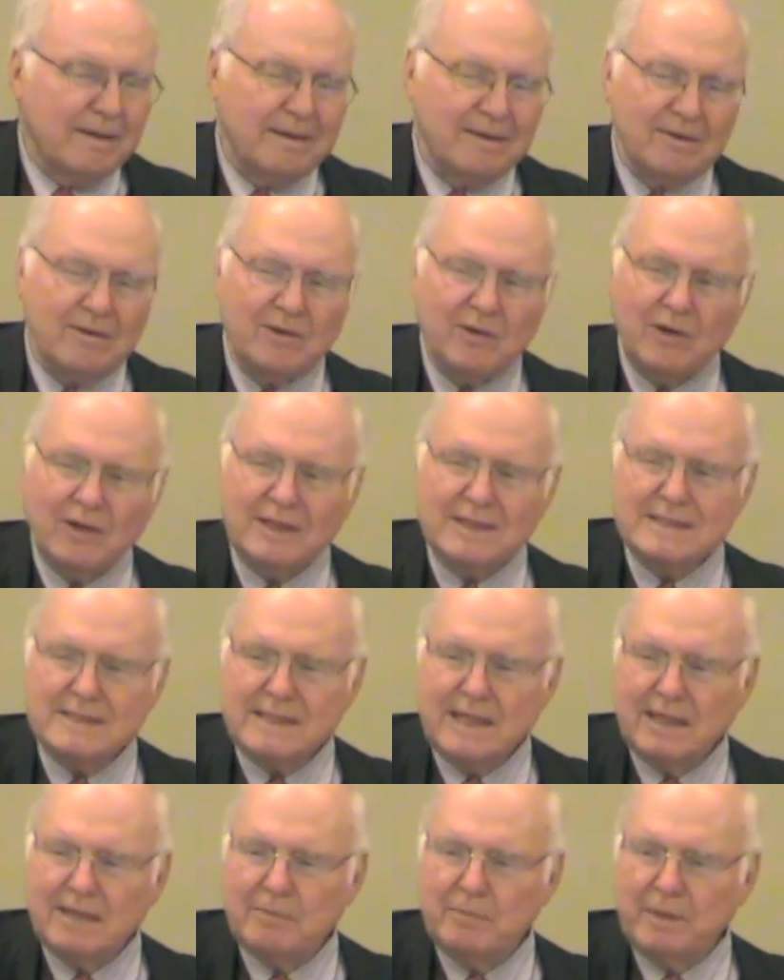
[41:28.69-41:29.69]
New Yorkers
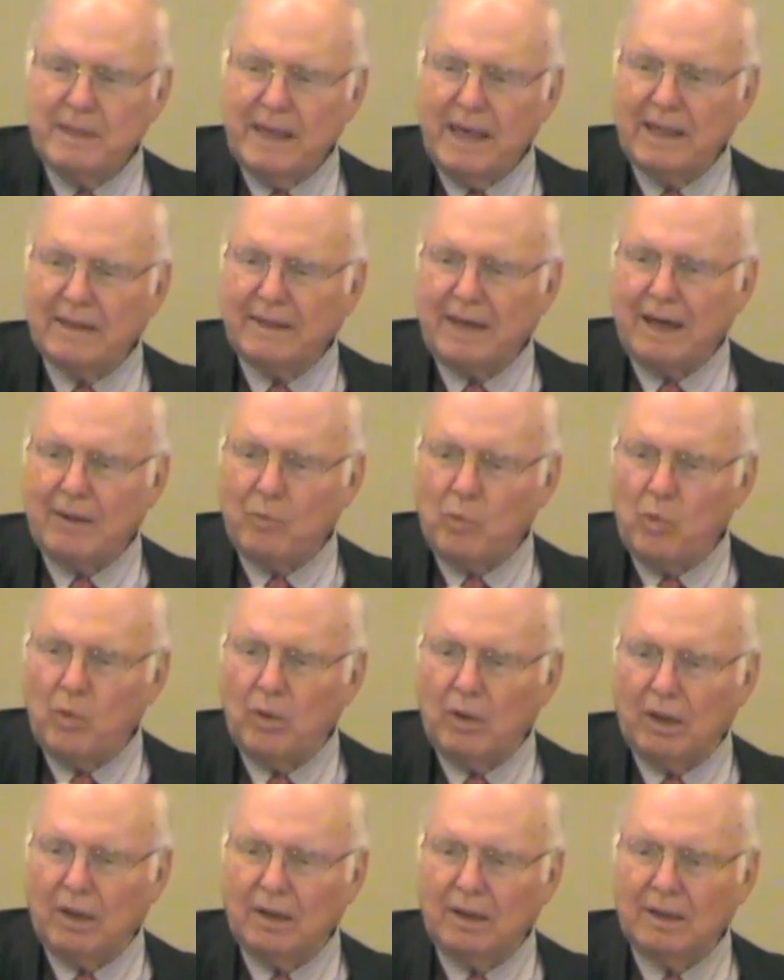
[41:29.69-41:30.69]
tend to be
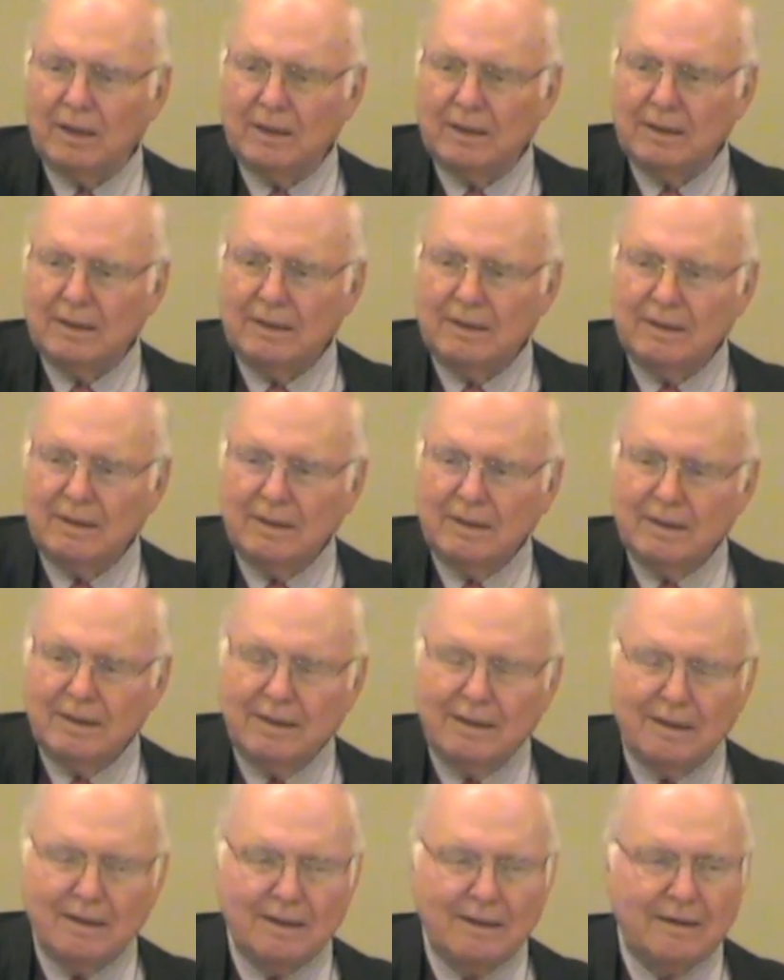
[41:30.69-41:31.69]
anti-war.
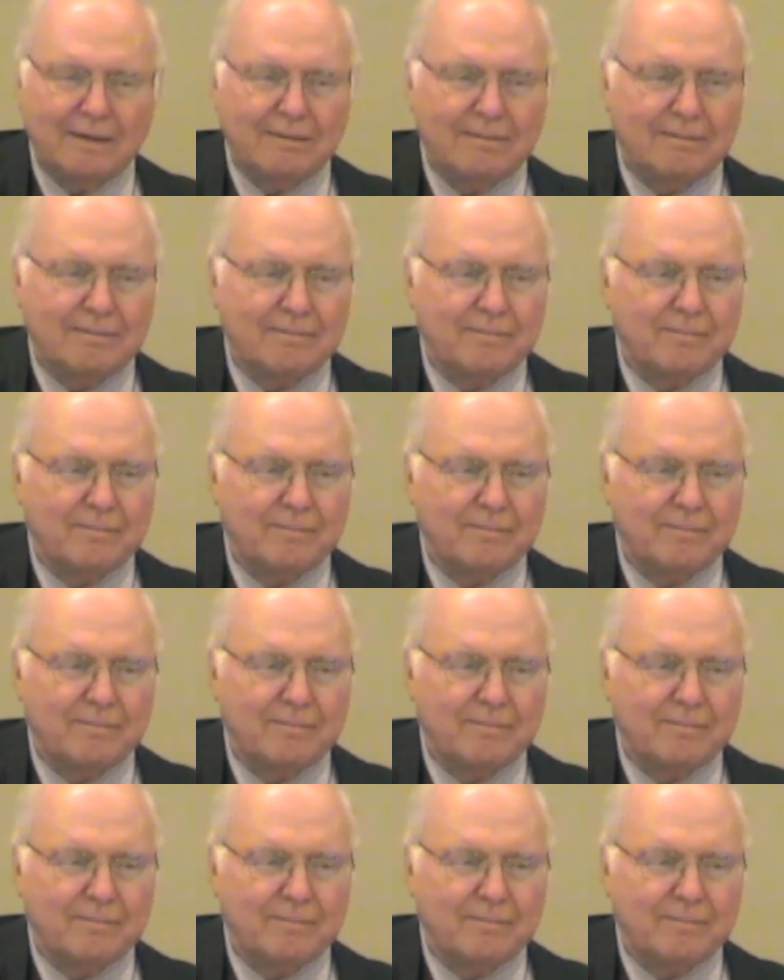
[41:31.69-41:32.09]
The